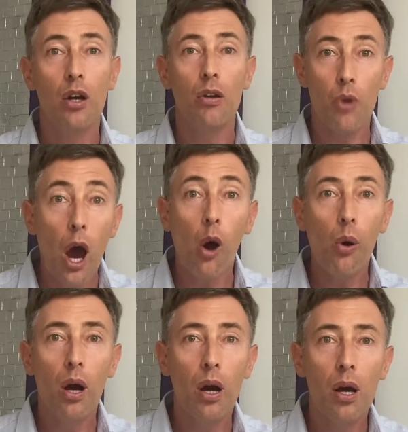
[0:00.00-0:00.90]
No.
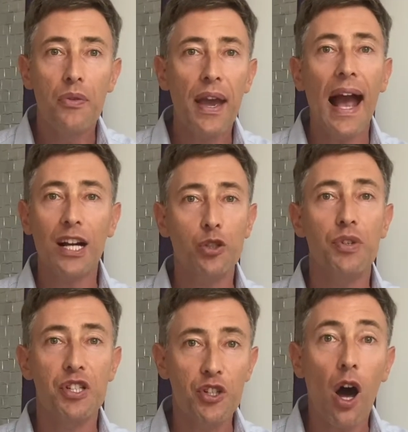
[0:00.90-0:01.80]
They actually
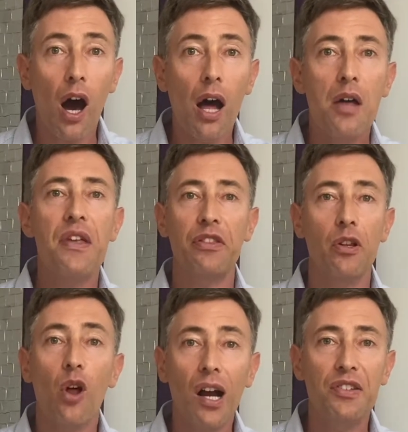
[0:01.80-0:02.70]
saw that the
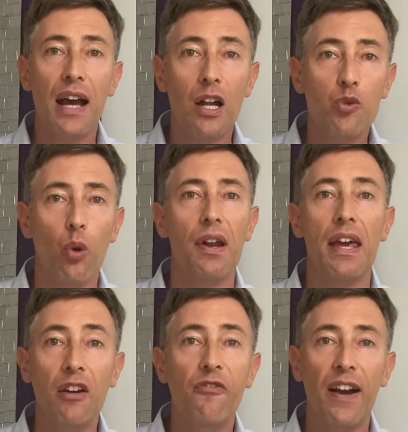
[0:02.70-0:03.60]
lockdowns were
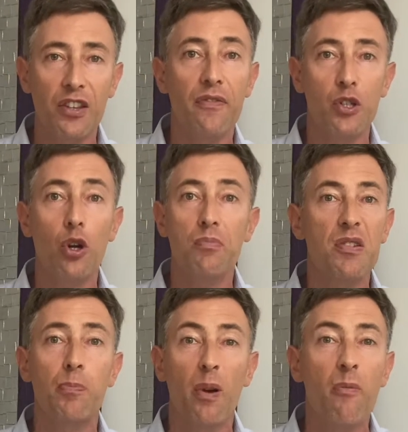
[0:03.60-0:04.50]
ineffective in terms
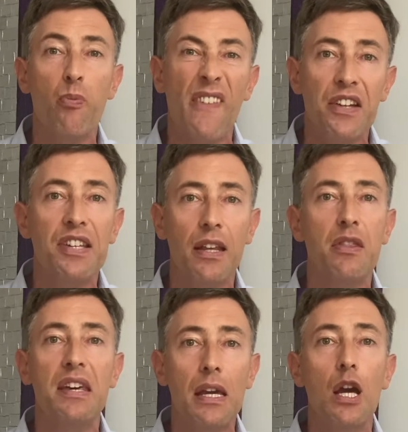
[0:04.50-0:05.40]
of preventing
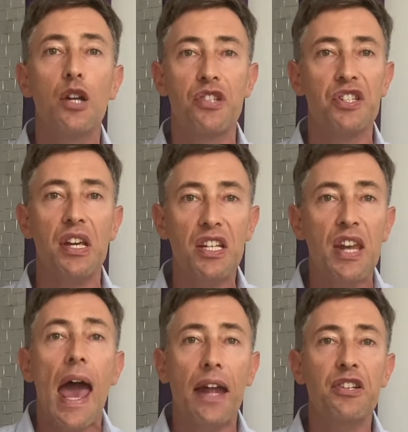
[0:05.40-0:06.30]
the disease.
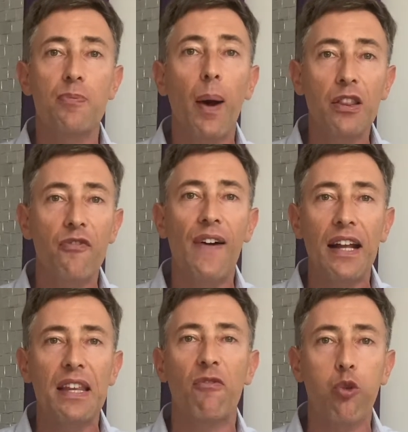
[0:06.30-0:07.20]
And despite the fact
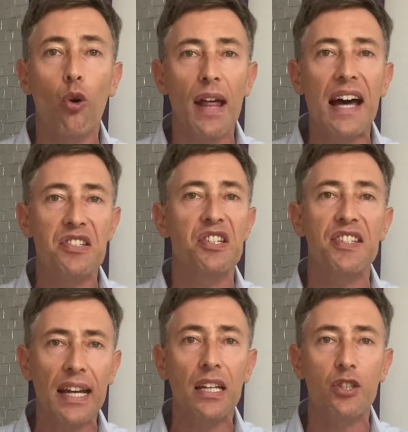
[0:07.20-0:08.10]
that Florida has the
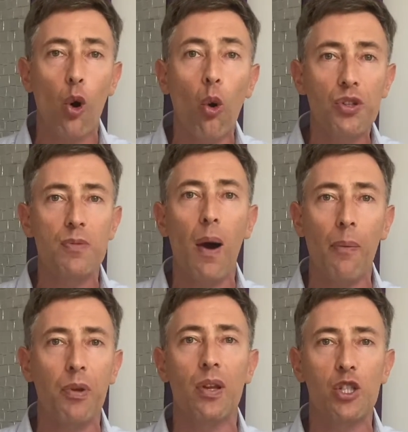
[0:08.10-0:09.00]
second oldest
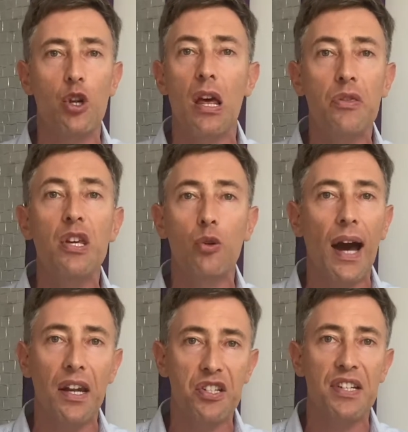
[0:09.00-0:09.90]
population in the
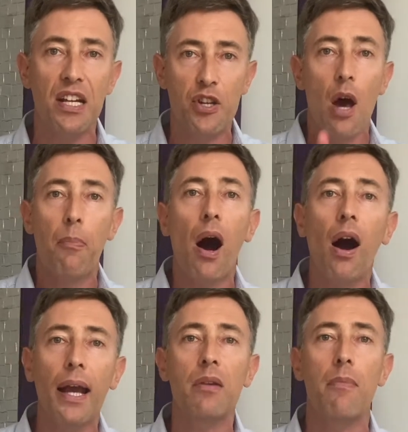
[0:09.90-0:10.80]
United States
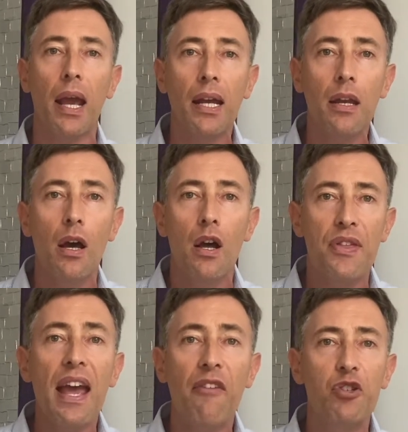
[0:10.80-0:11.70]
behind Maine, they
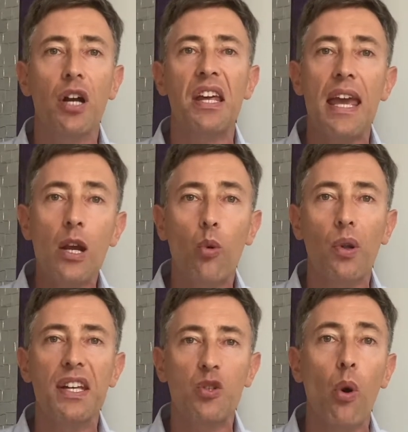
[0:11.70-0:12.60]
have done
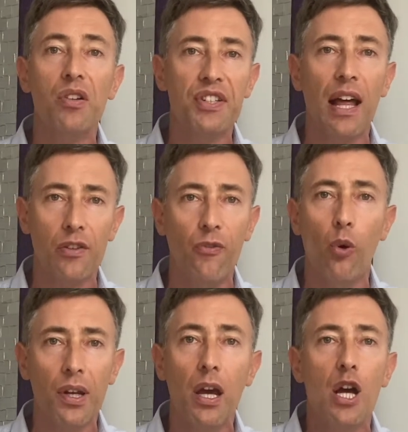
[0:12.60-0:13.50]
equally as well as
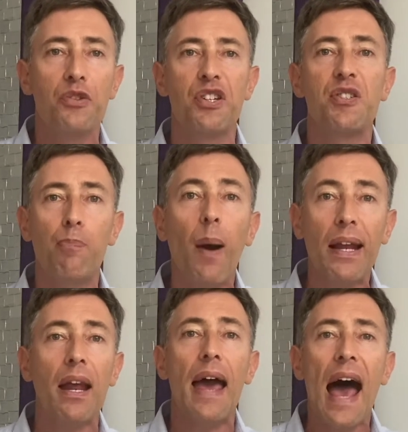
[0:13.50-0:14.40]
California, despite
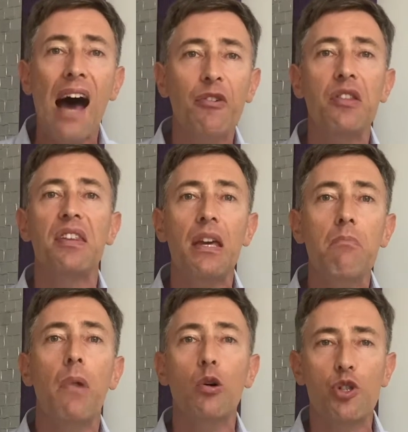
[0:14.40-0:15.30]
having the
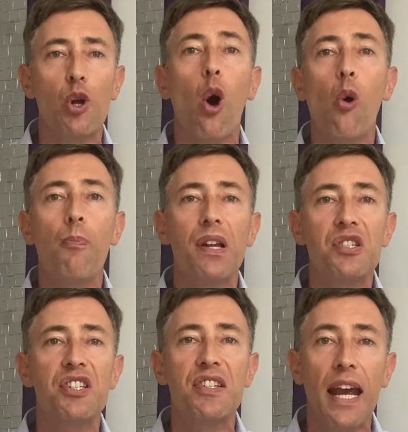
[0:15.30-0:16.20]
most open
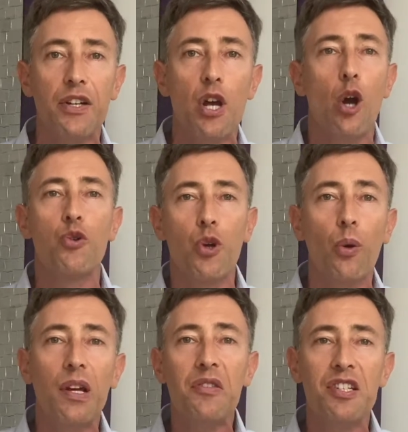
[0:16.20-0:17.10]
state
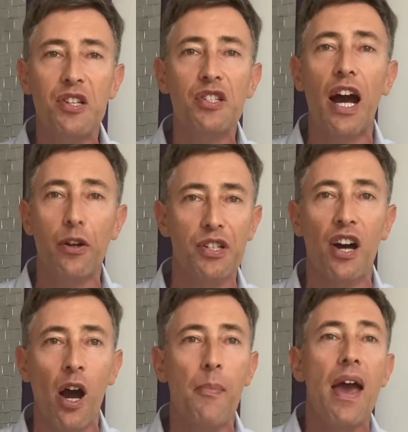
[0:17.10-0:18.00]
during this entire
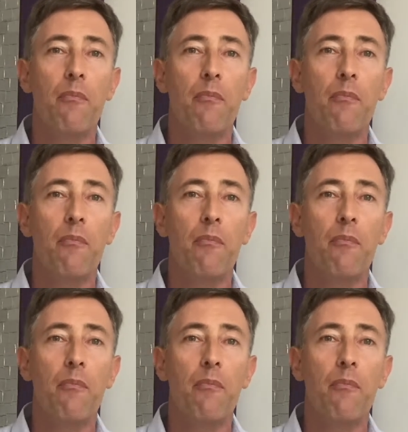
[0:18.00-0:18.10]
time.